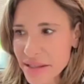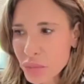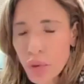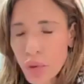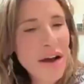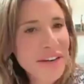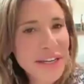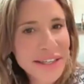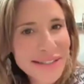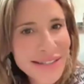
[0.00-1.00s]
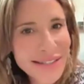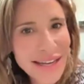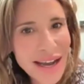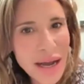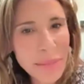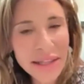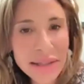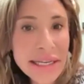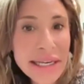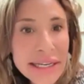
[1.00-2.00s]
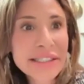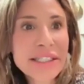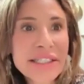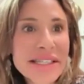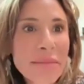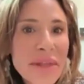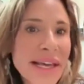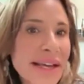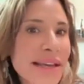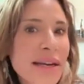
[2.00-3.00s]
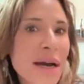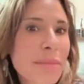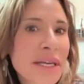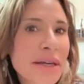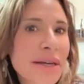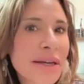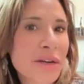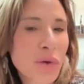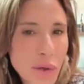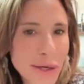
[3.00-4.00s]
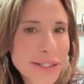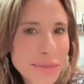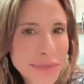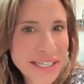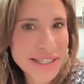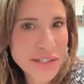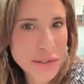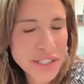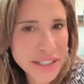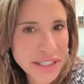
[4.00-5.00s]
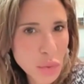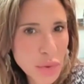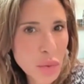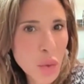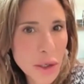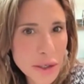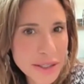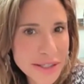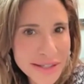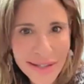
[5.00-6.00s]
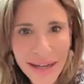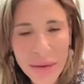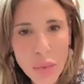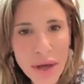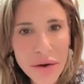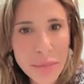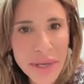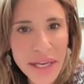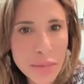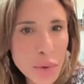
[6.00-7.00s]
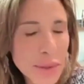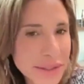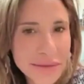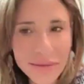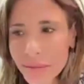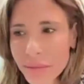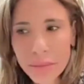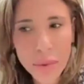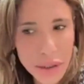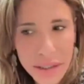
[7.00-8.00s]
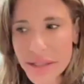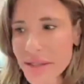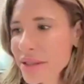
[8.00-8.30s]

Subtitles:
provenance and lineage is something that cannot be ignored because you're dealing with works, whether it be print books,